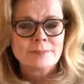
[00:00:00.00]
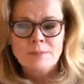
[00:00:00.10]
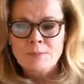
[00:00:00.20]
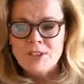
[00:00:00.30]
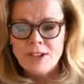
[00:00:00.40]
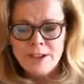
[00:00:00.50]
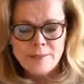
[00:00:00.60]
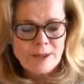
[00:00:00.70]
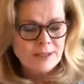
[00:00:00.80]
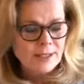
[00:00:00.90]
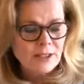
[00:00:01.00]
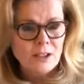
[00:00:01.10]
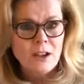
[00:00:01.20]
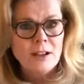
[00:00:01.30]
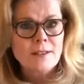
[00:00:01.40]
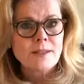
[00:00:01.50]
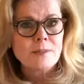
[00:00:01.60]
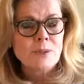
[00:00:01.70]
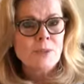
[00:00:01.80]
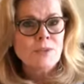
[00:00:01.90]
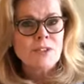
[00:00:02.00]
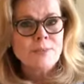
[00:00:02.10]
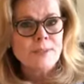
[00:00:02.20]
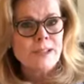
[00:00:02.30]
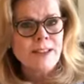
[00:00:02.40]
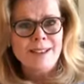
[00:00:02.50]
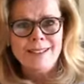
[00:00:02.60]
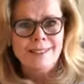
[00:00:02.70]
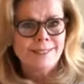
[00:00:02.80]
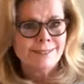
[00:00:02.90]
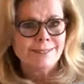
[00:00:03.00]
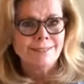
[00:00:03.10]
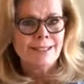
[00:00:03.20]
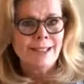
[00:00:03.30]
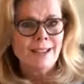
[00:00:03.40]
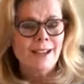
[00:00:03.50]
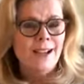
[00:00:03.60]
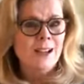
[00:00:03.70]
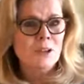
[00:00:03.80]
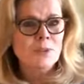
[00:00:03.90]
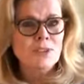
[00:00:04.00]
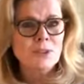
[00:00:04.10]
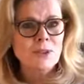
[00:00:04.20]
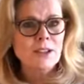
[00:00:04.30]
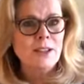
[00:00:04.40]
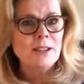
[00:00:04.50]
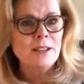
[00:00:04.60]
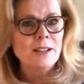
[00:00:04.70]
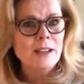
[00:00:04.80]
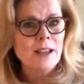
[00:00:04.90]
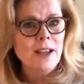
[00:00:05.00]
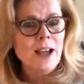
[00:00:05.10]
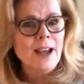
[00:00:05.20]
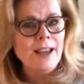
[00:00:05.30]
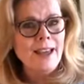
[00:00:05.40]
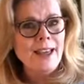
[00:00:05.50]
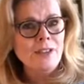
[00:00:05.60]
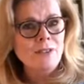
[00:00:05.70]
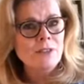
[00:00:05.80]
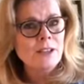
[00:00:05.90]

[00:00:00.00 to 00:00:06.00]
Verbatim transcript: I'm sorry about that, you guys. I mean, we've just been, I don't know what's going on. I have,